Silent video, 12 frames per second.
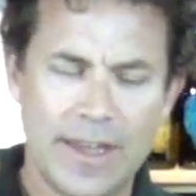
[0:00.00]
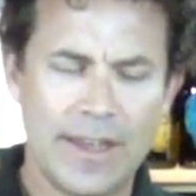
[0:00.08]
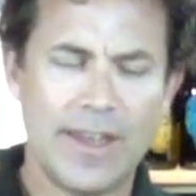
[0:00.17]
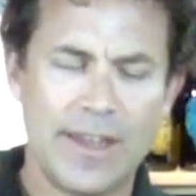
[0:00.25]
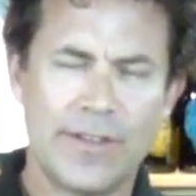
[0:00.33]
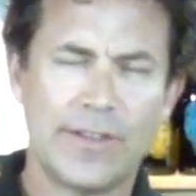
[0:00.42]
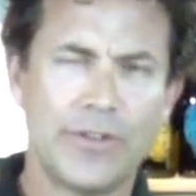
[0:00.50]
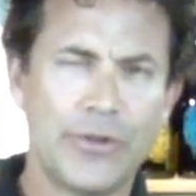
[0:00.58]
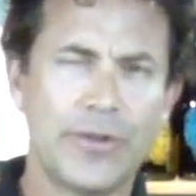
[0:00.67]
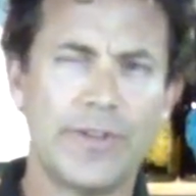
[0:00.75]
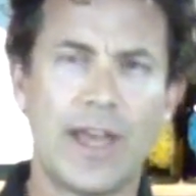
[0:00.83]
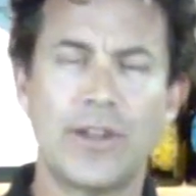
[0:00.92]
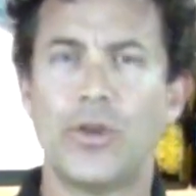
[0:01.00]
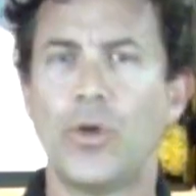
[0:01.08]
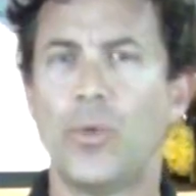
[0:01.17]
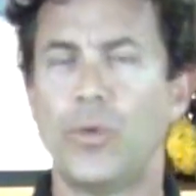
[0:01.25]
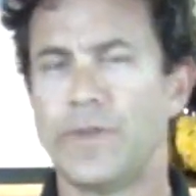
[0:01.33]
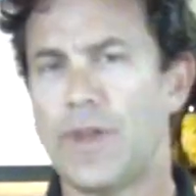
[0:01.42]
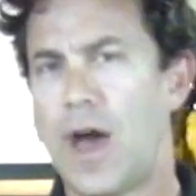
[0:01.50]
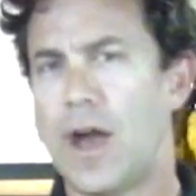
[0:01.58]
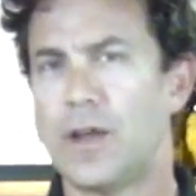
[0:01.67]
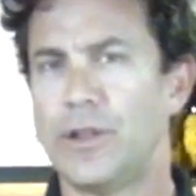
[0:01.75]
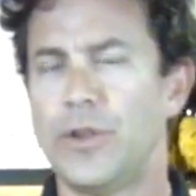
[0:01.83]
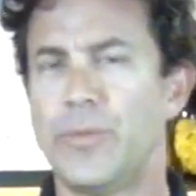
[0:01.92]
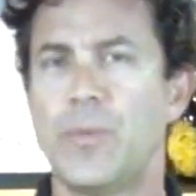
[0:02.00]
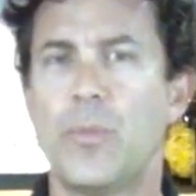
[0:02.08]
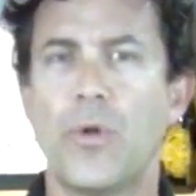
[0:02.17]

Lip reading: It's a little technical. We'll talk a little bit